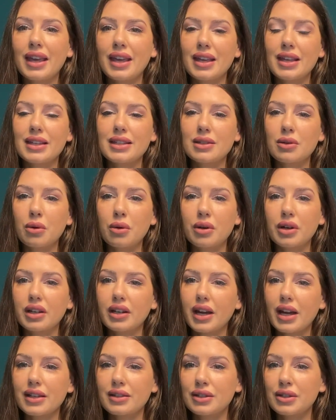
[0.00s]
He's
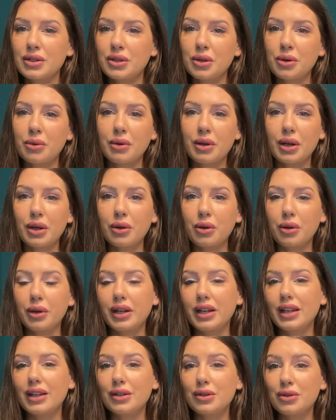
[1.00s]
organized a tour
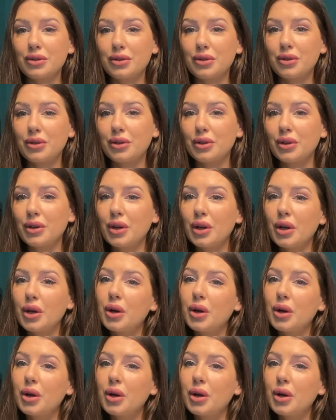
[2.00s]
according to